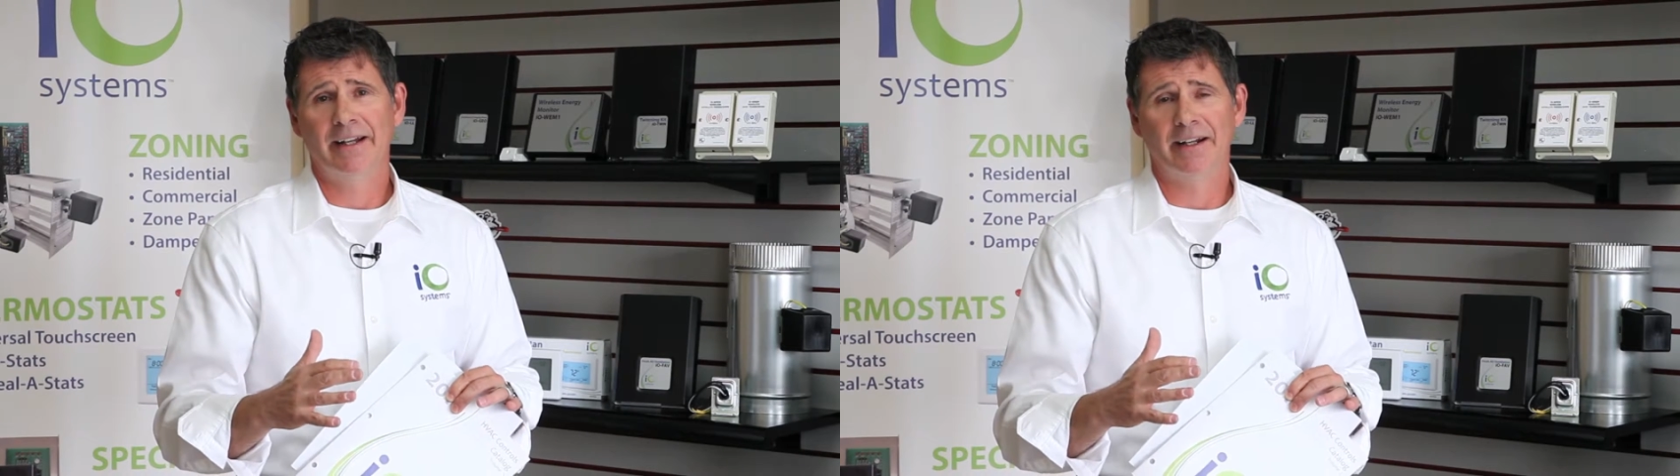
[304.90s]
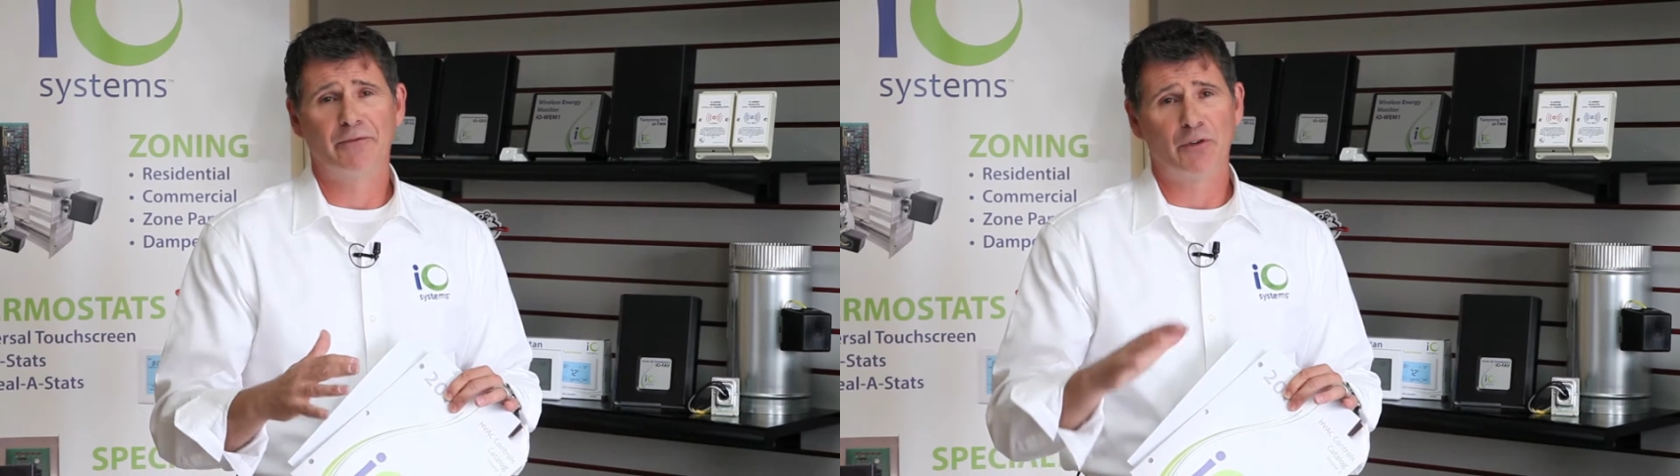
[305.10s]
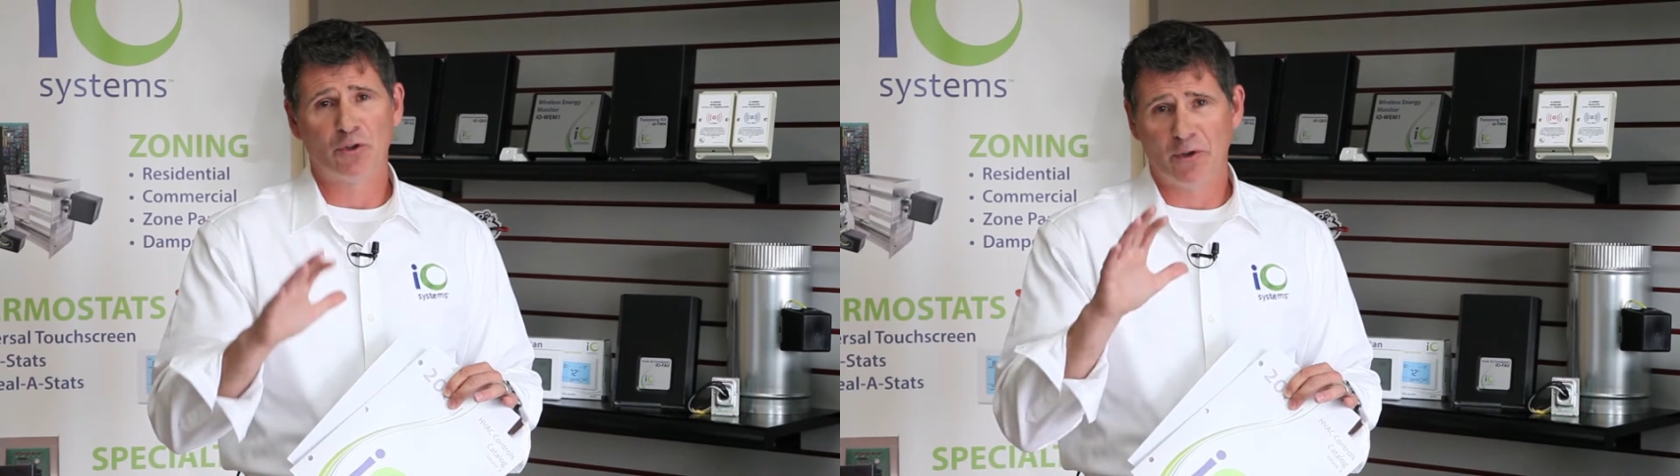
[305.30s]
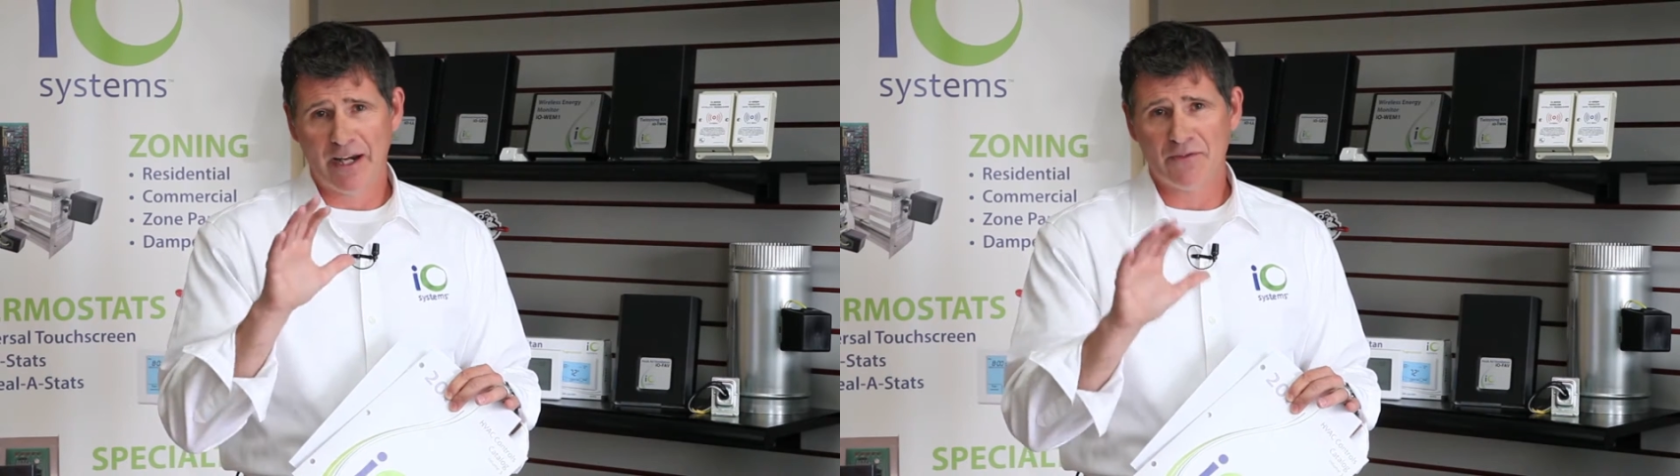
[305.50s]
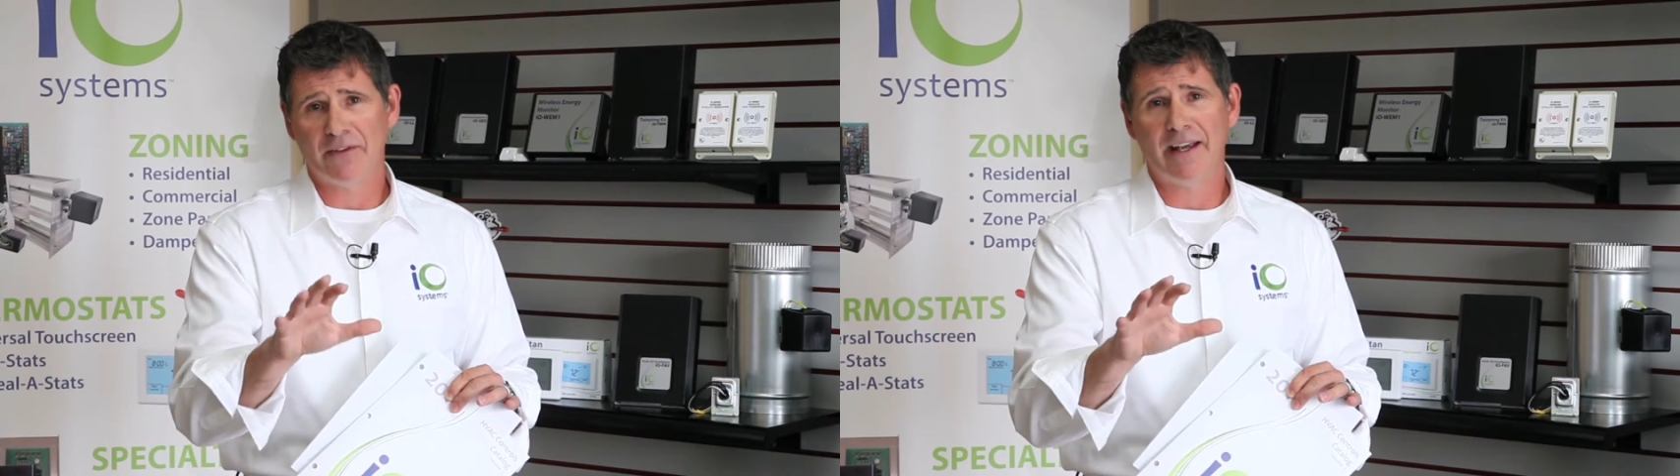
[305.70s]
for your
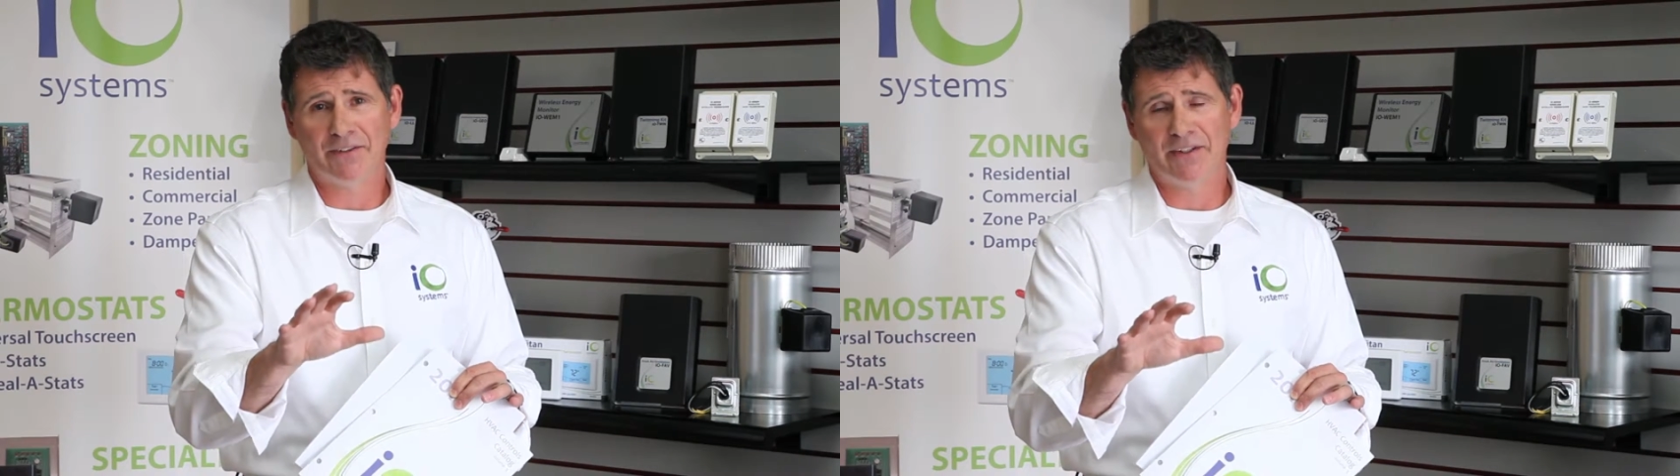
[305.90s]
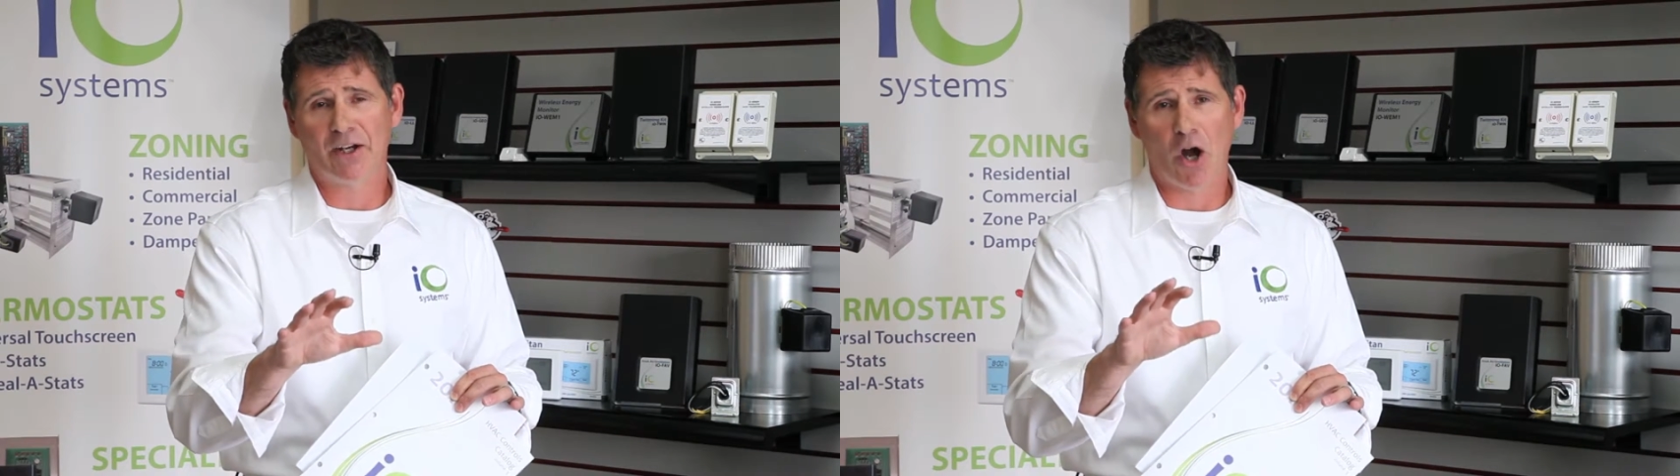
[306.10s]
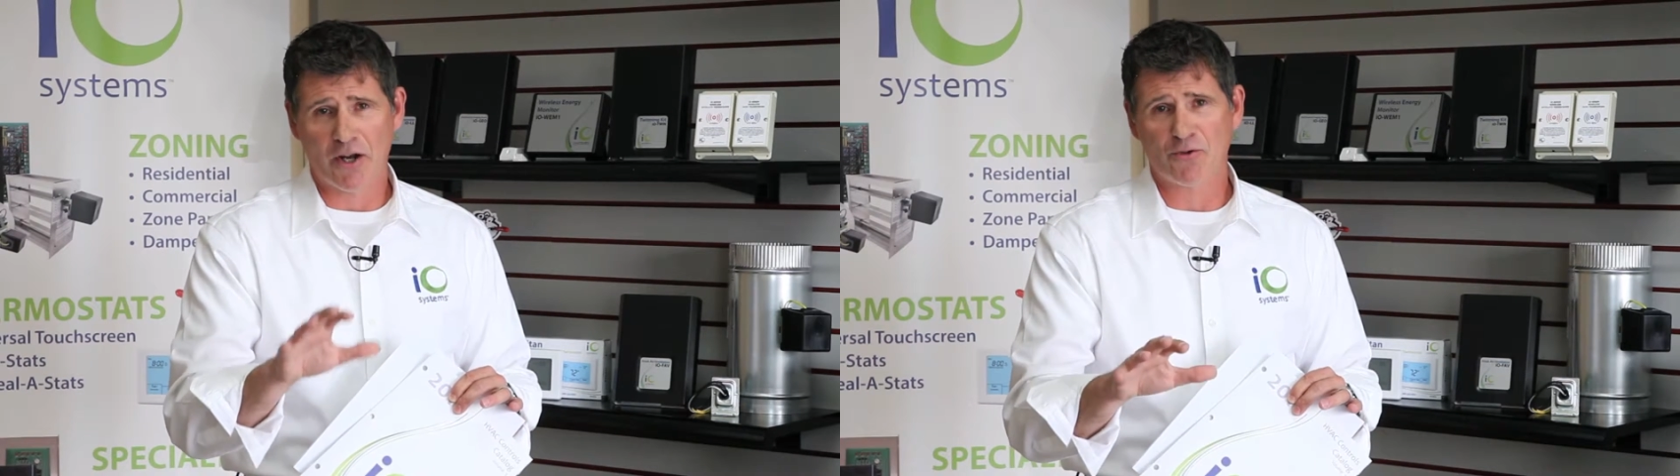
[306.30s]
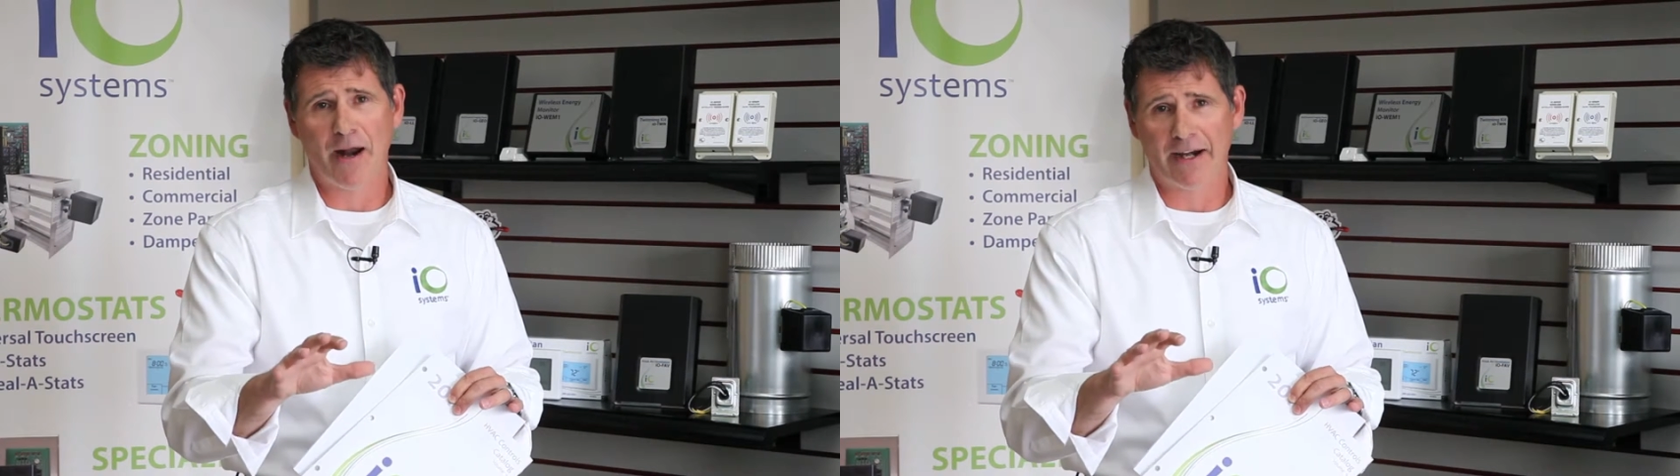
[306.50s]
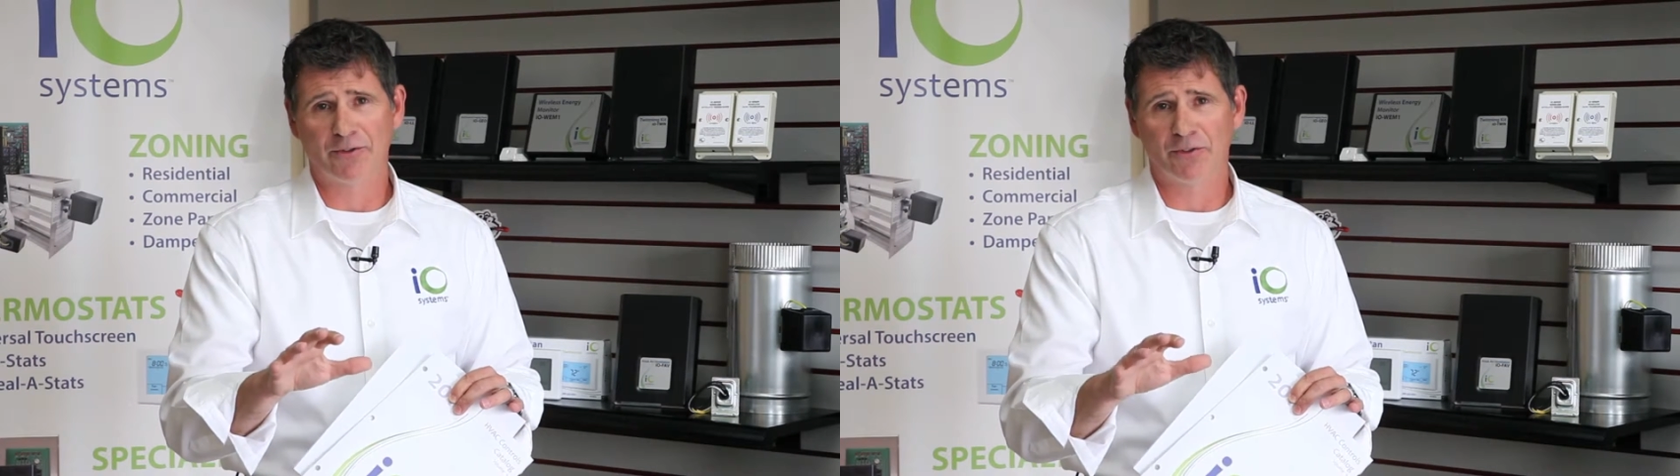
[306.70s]
HVAC
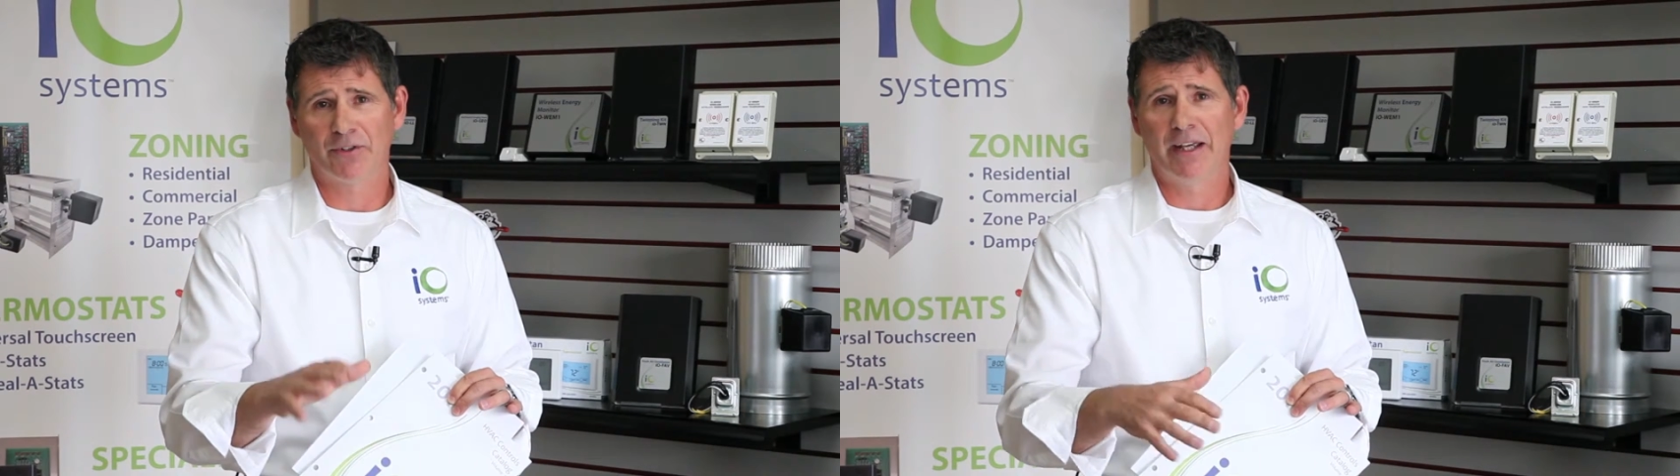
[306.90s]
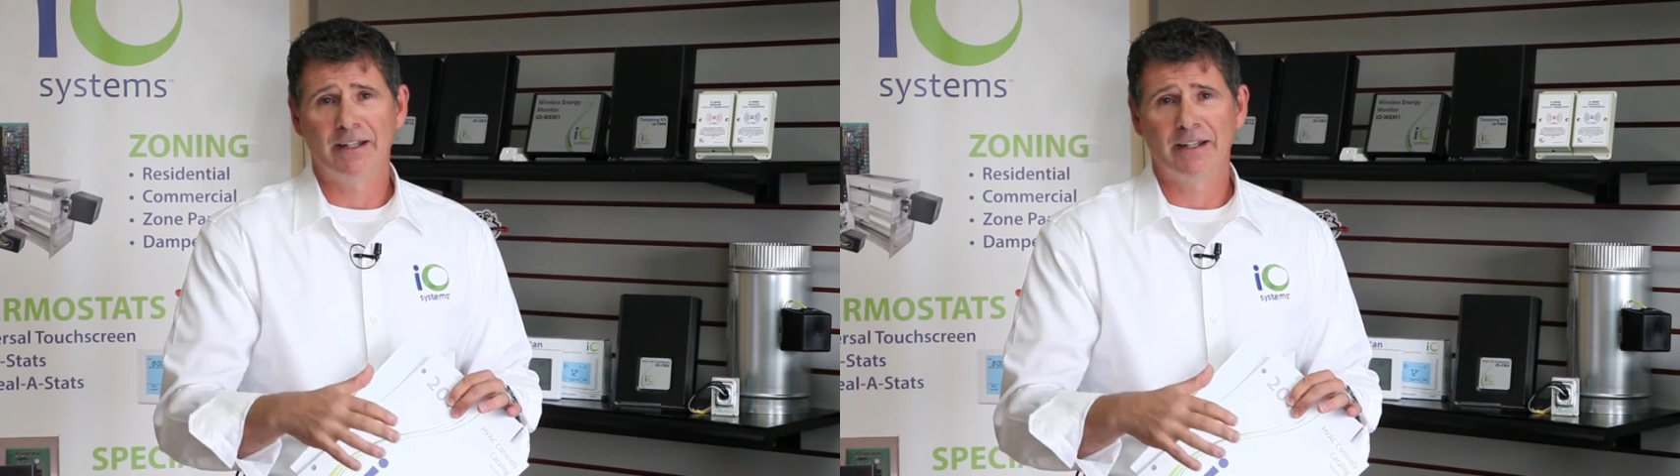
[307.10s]
contractors